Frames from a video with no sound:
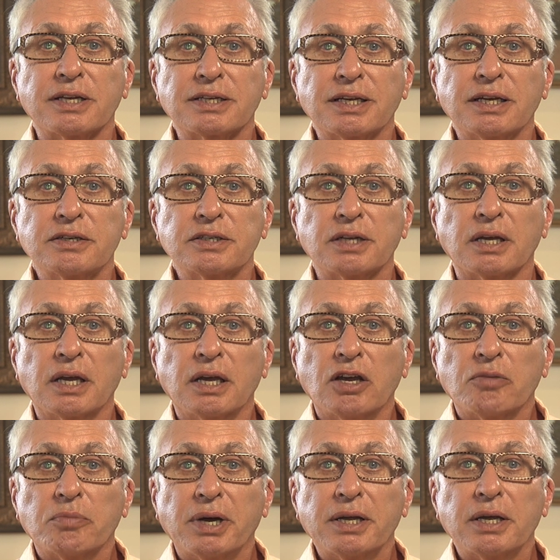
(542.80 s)
encounter
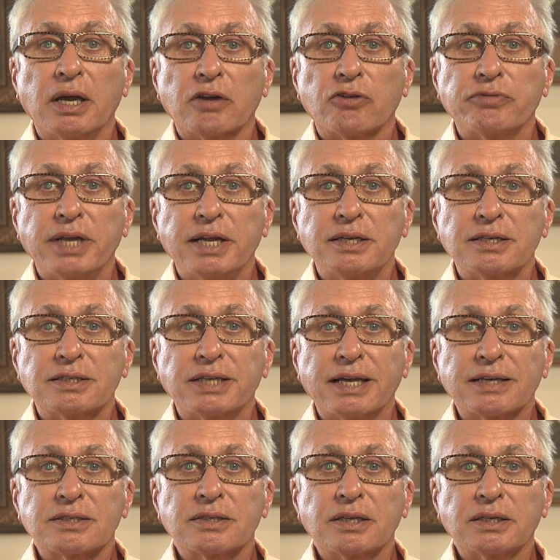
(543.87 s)
by creating
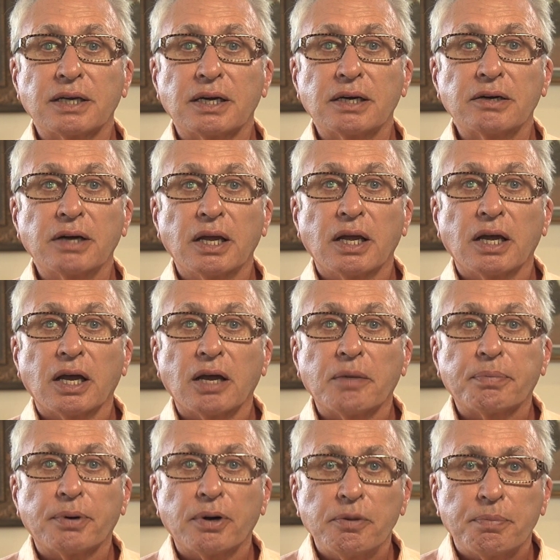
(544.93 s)
texts that are
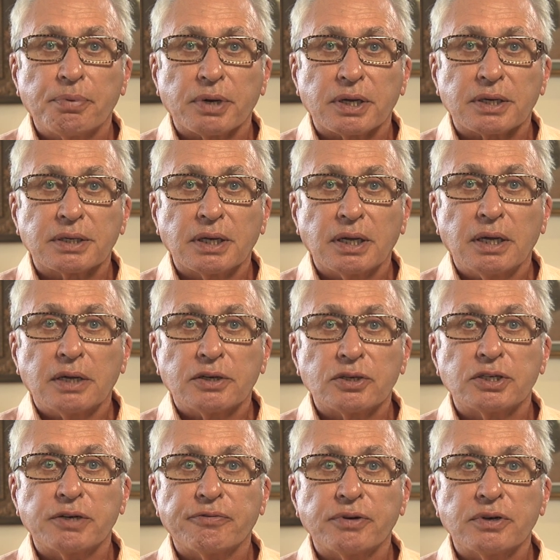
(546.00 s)
appropriate
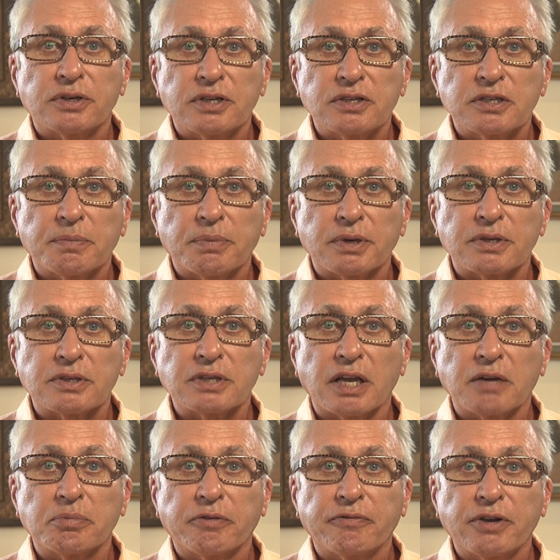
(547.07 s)
to different disciplines
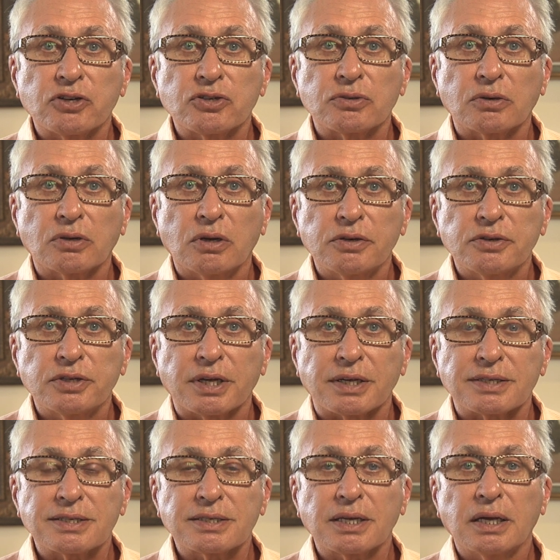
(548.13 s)
and professional
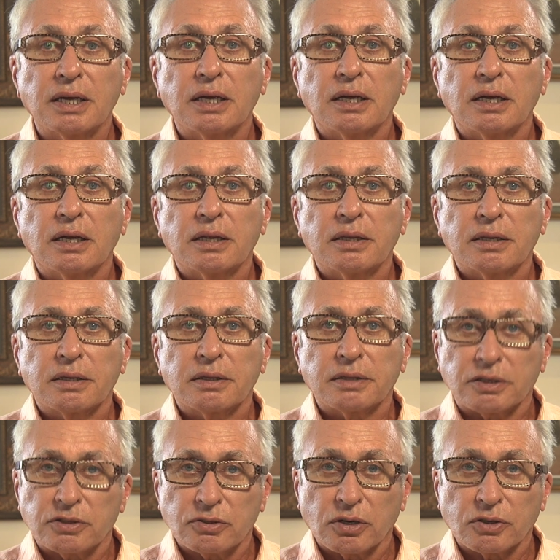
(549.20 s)
contexts.
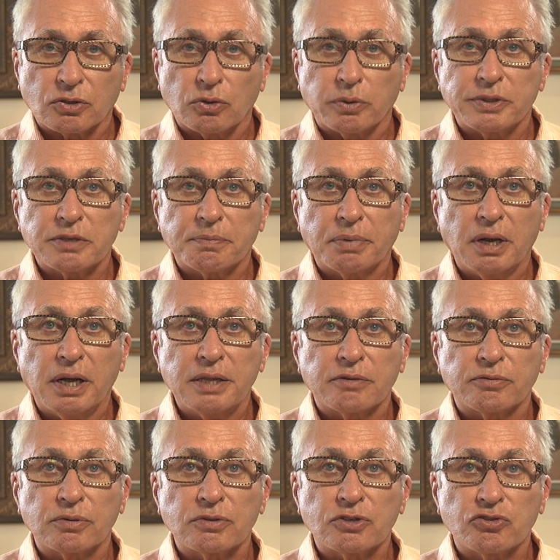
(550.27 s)
They do not always apply
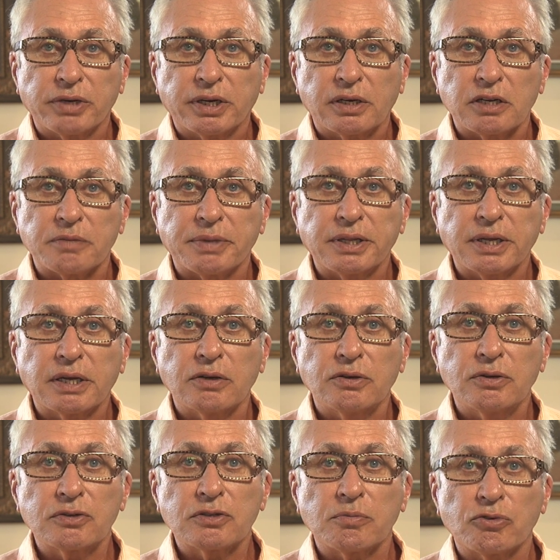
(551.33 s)
the rules strictly, but they can
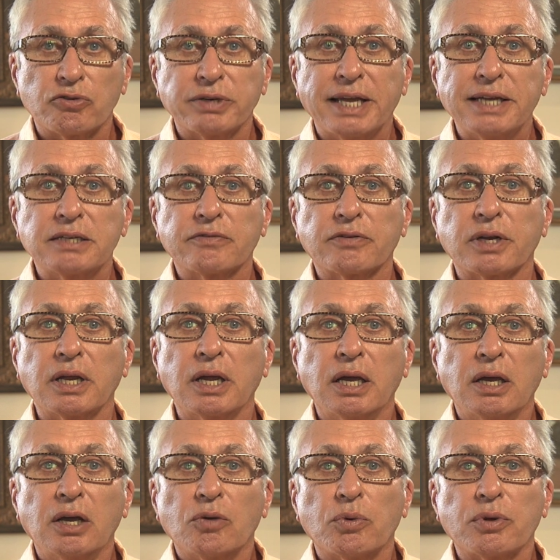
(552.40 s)
use them creatively
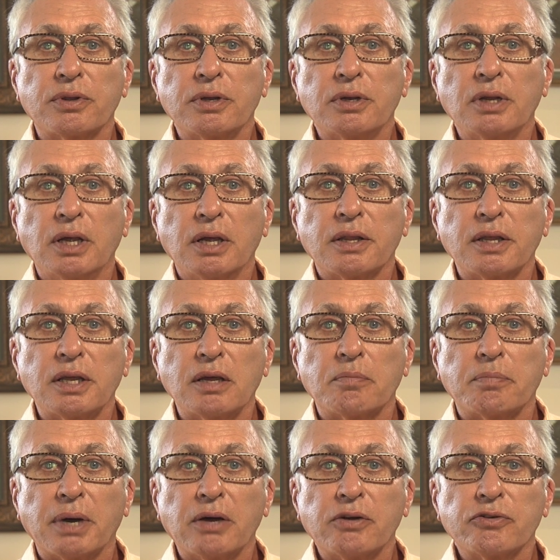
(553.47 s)
within the
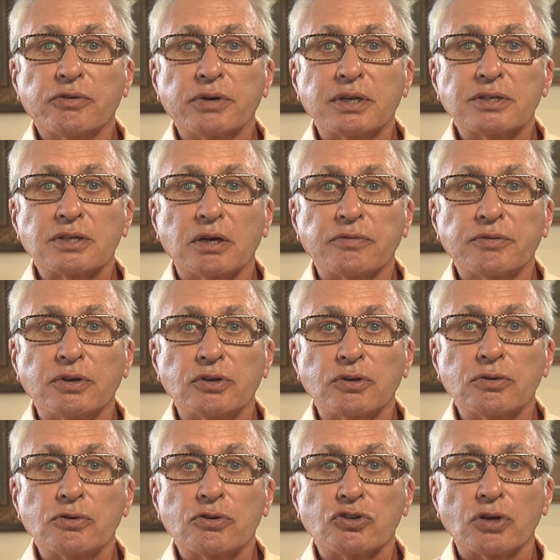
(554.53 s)
boundaries of the
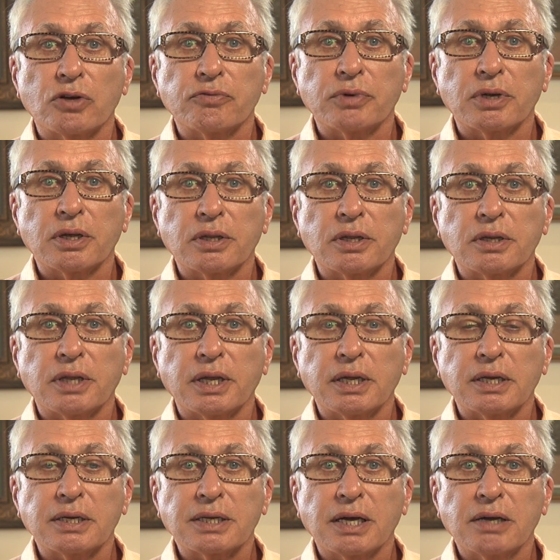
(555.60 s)
new genre that
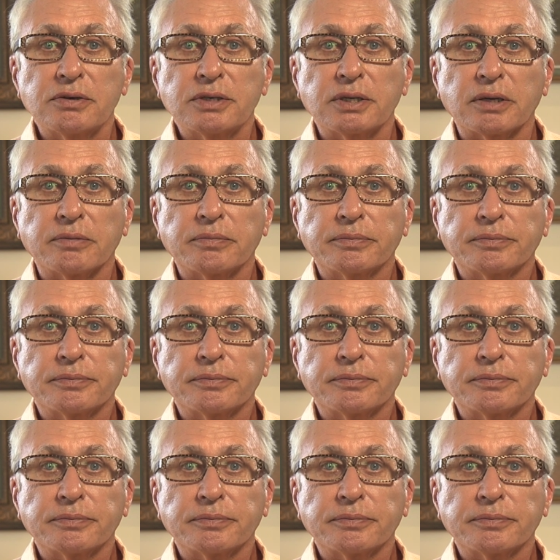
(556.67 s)
they encounter.